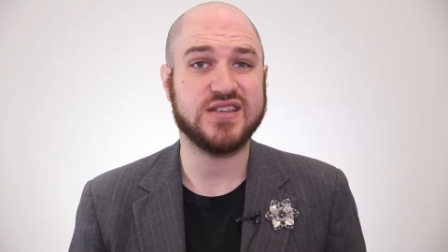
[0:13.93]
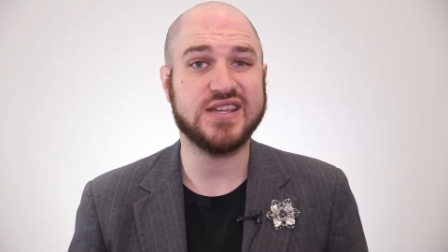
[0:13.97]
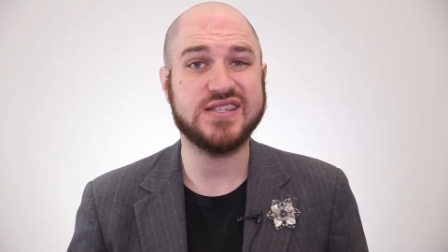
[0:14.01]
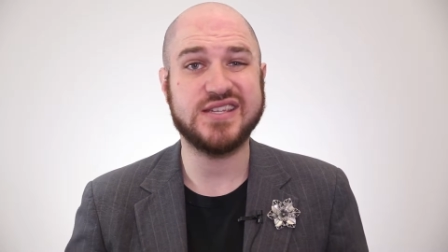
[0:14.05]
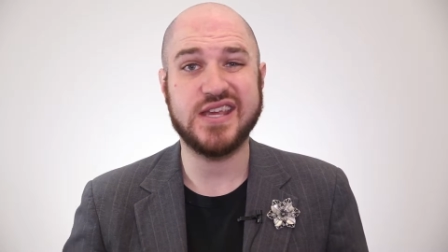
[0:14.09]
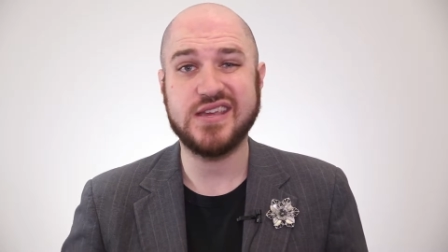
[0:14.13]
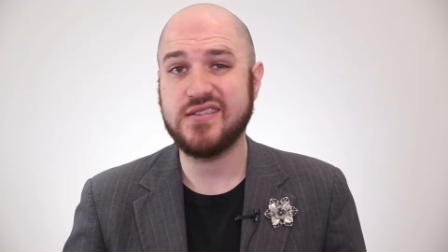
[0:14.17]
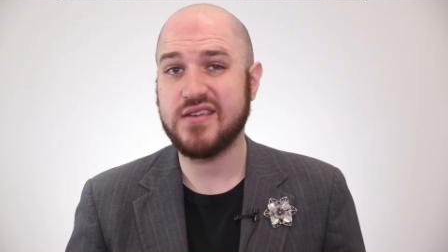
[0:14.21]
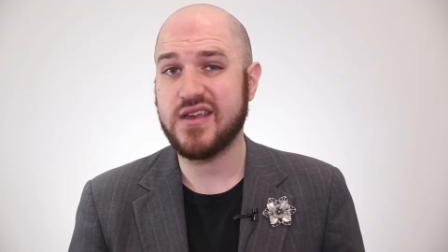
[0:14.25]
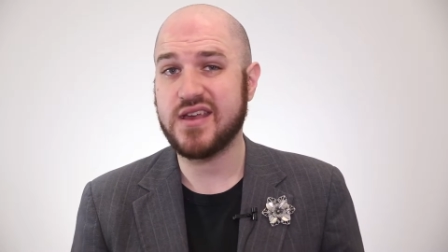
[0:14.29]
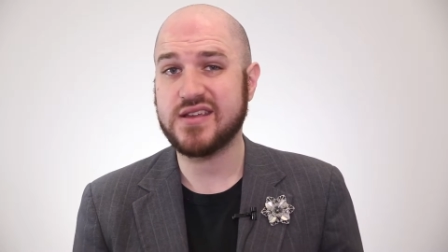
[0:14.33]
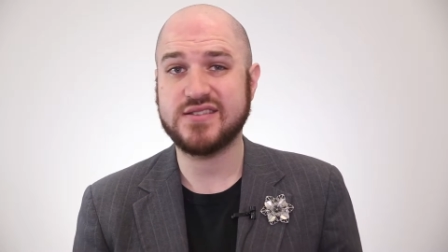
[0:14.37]
I
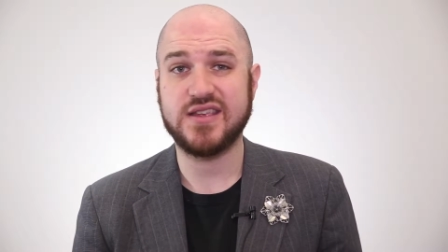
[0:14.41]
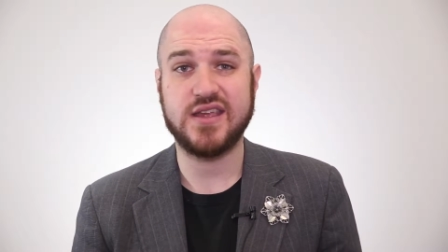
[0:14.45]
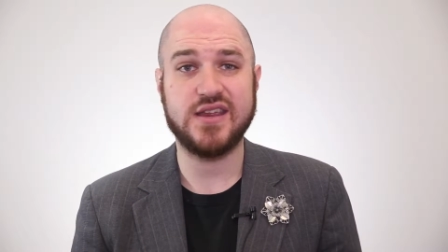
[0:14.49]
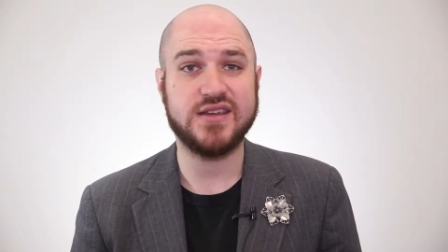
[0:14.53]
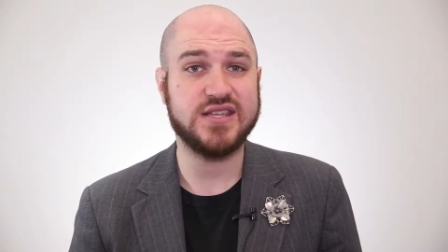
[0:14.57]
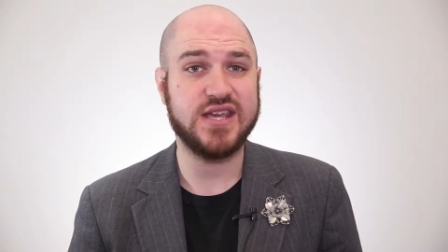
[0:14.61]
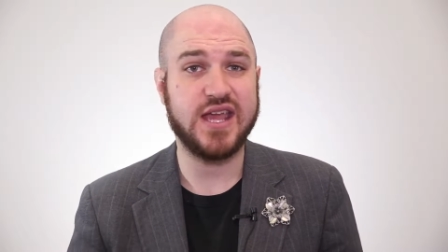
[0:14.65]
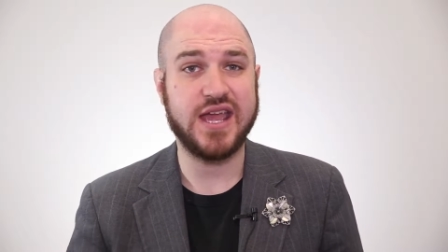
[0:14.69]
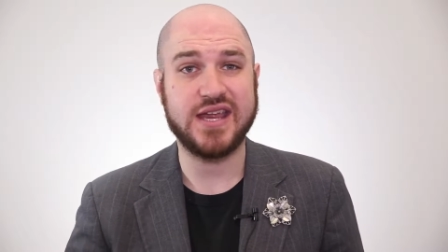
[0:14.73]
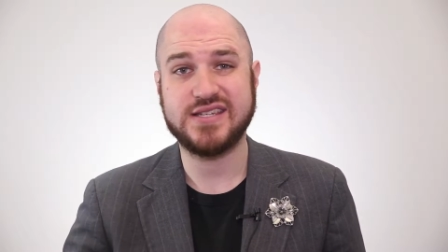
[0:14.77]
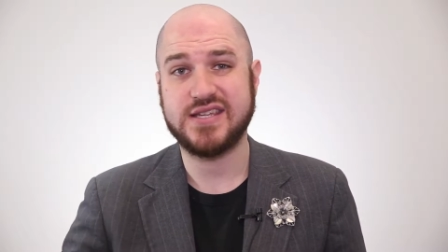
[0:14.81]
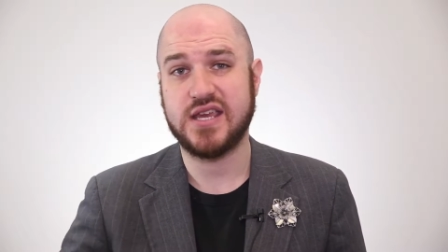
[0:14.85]
take the
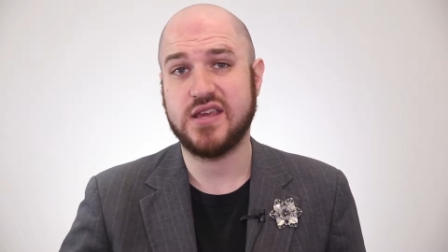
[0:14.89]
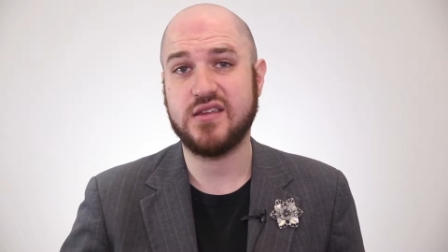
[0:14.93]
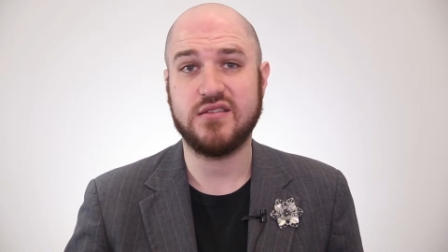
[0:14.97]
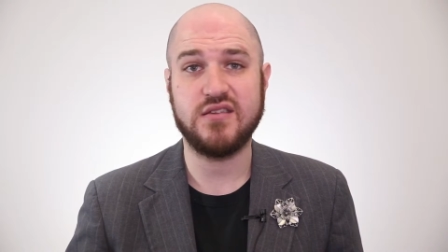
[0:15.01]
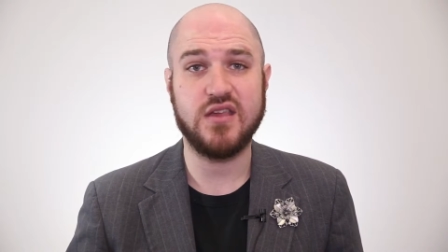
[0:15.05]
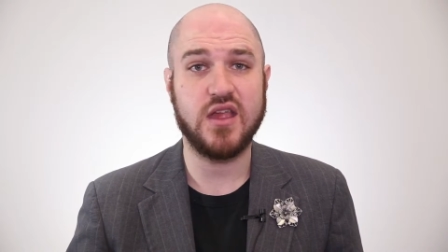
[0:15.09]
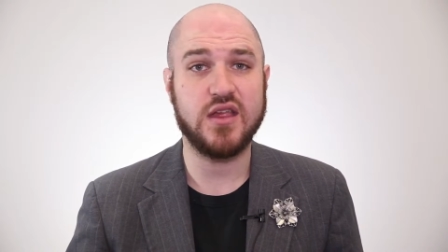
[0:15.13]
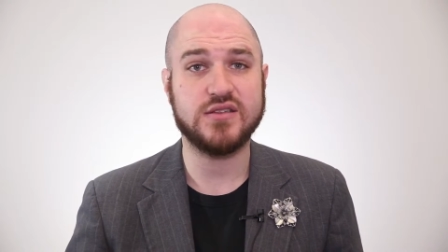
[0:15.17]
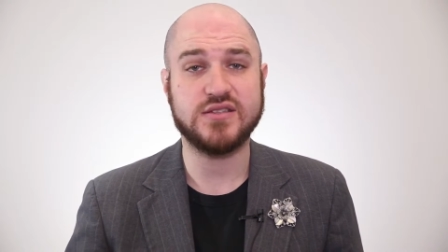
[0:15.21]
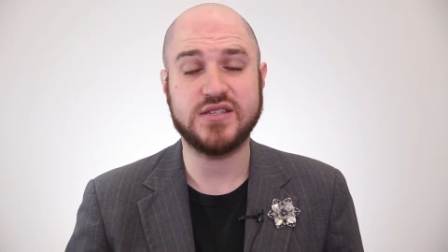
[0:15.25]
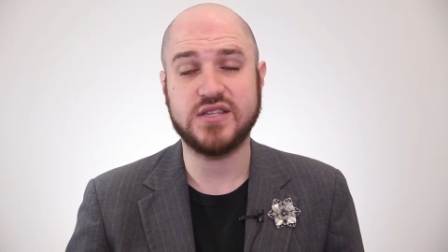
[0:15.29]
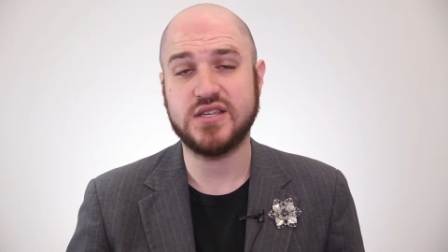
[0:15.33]
SAT, I take
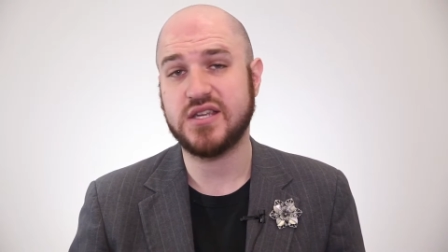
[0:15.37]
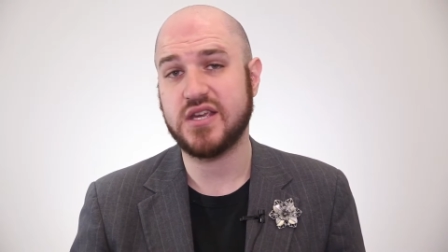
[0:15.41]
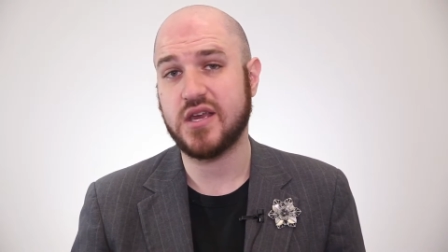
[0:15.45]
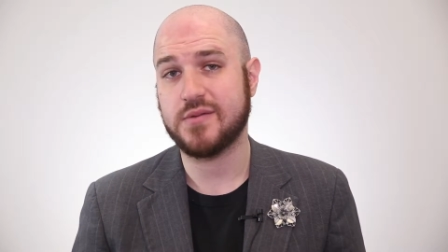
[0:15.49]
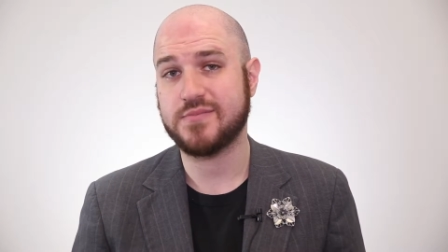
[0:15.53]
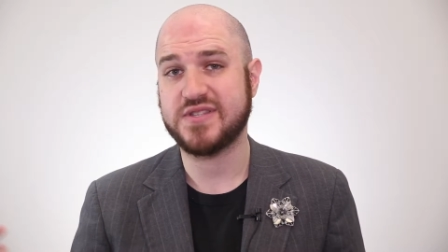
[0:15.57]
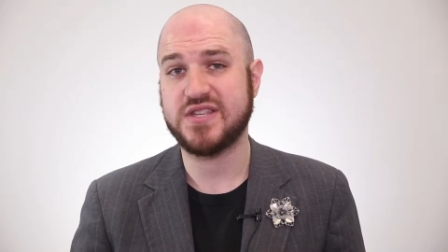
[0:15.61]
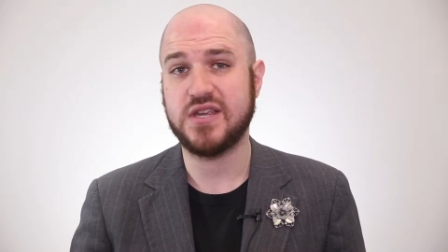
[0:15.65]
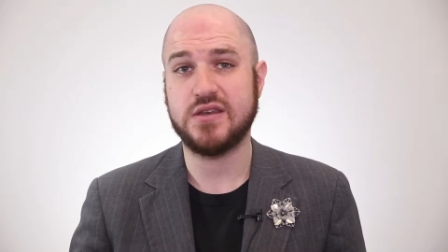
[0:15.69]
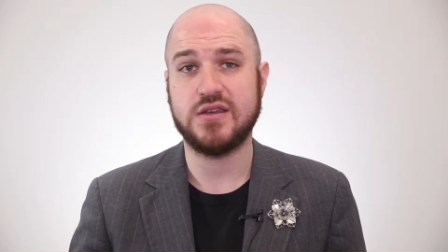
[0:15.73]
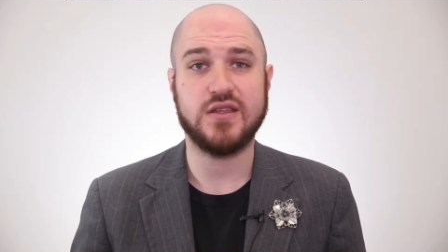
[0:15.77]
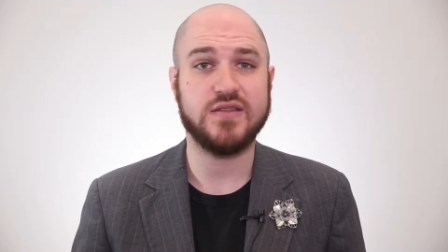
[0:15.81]
the ACT,
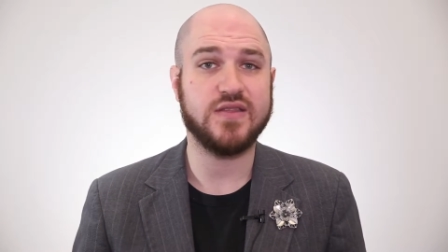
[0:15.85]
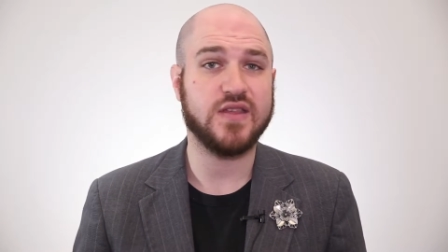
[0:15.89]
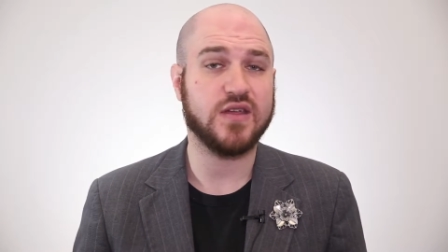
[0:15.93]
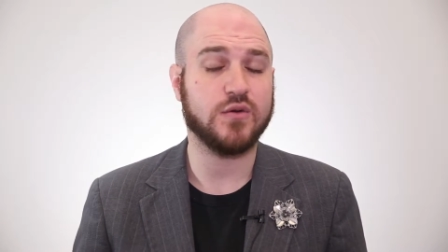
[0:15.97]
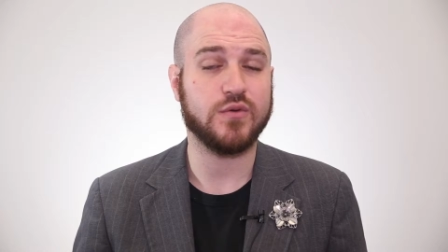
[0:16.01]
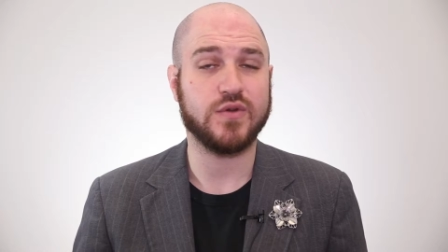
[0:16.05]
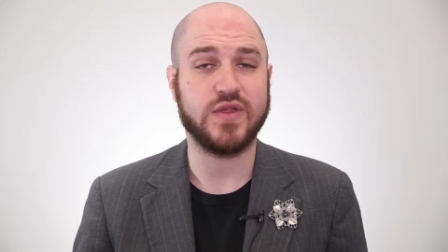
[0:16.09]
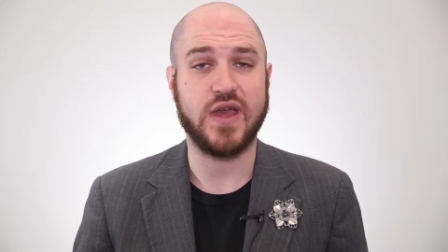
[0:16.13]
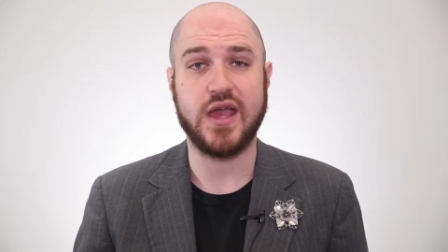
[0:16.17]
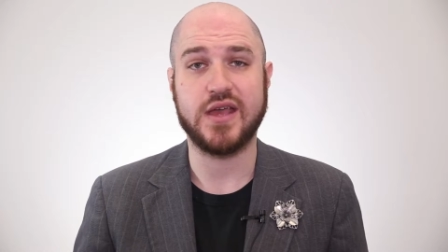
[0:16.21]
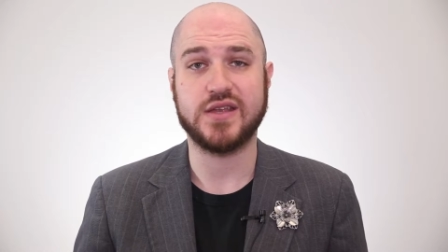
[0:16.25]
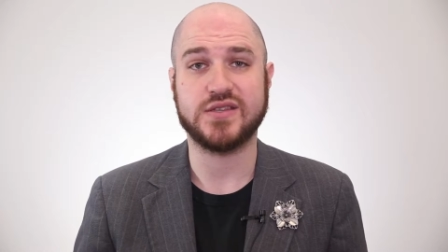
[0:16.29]
I'm sitting in
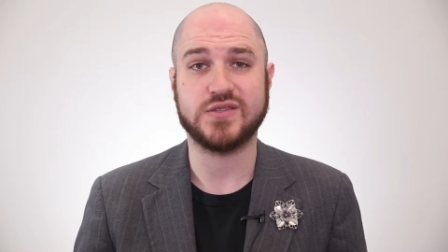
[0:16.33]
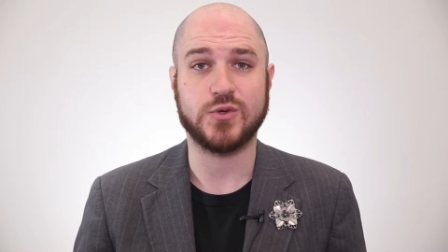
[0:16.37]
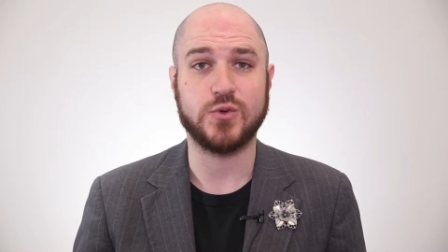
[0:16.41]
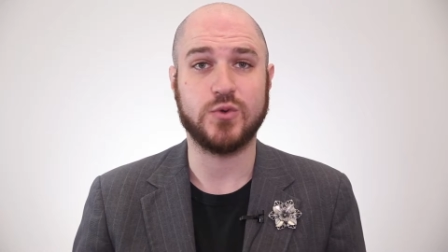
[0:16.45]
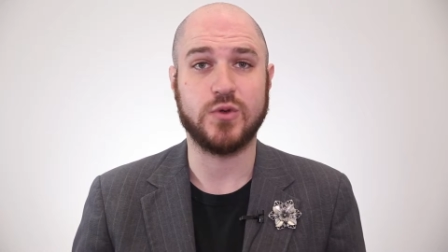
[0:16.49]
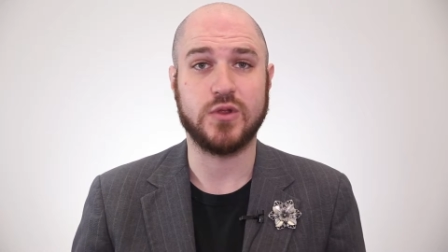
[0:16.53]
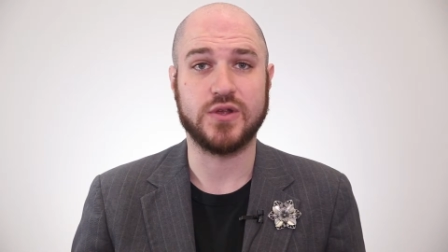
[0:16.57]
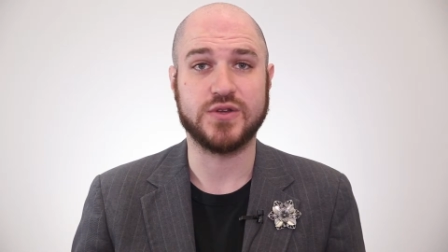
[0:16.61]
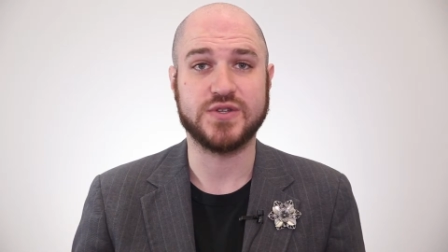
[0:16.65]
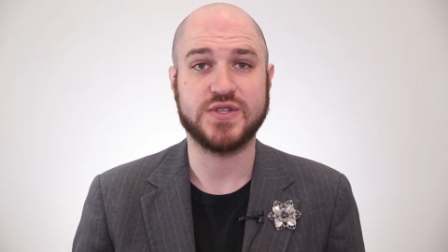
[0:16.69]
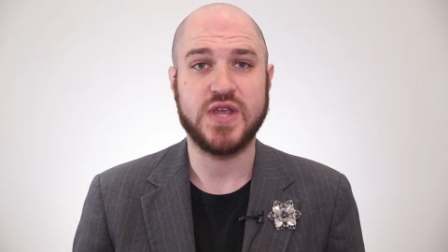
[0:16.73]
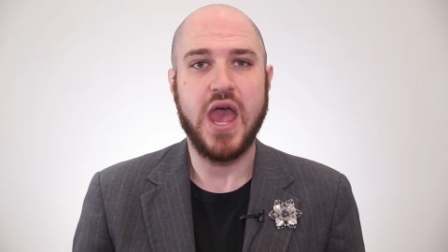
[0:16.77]
there with high
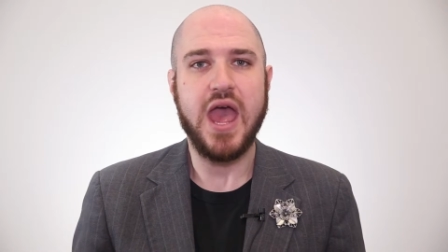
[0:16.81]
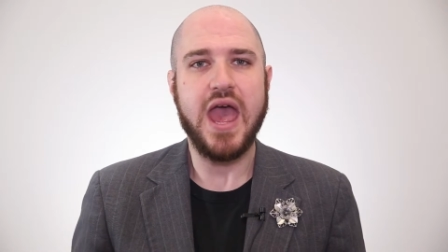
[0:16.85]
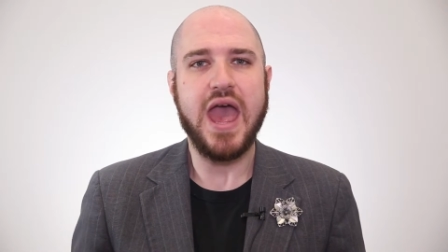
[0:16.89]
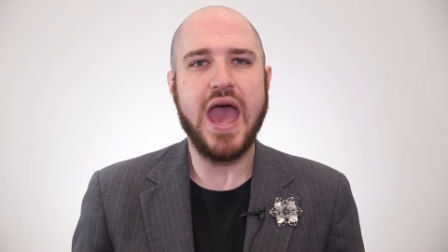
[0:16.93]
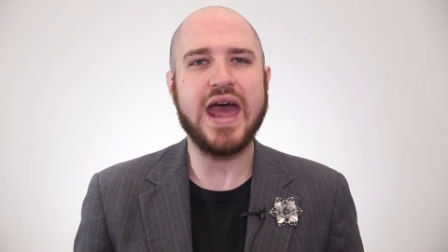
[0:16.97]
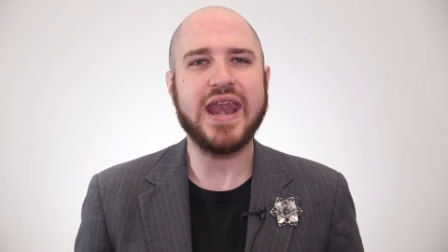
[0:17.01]
schoolers,